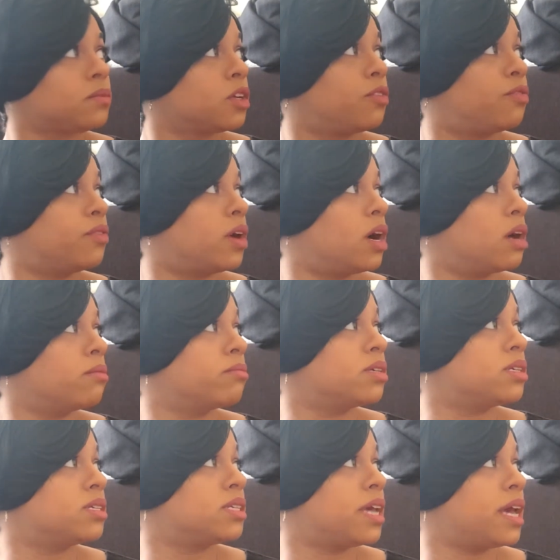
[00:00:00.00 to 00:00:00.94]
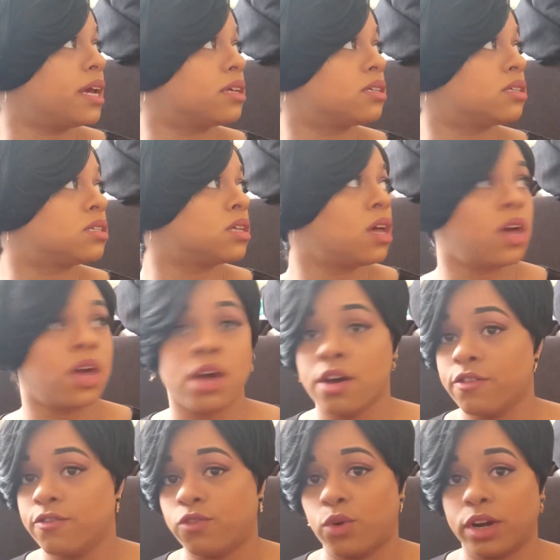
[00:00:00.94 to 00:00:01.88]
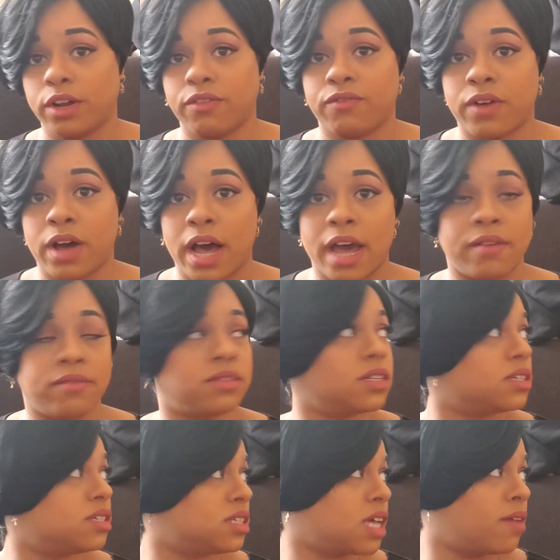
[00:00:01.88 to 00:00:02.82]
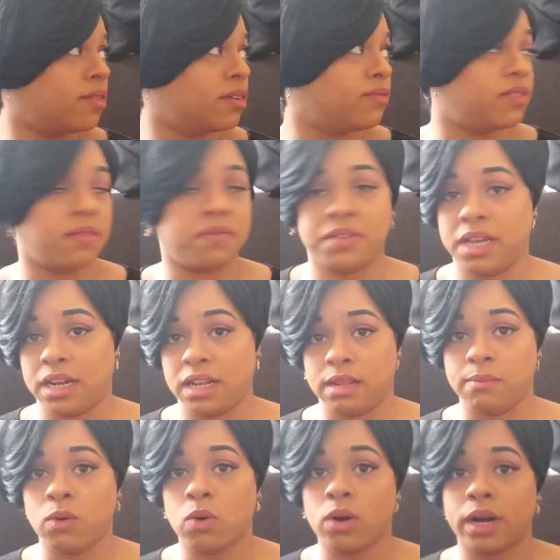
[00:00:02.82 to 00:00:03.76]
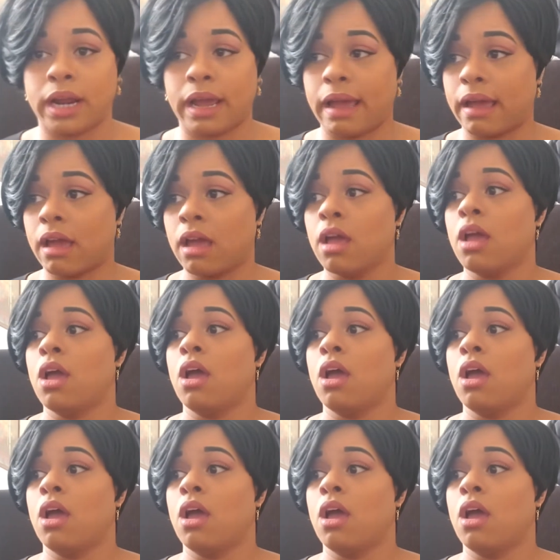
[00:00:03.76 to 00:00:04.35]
from 6:45 to 7:15 in the morning,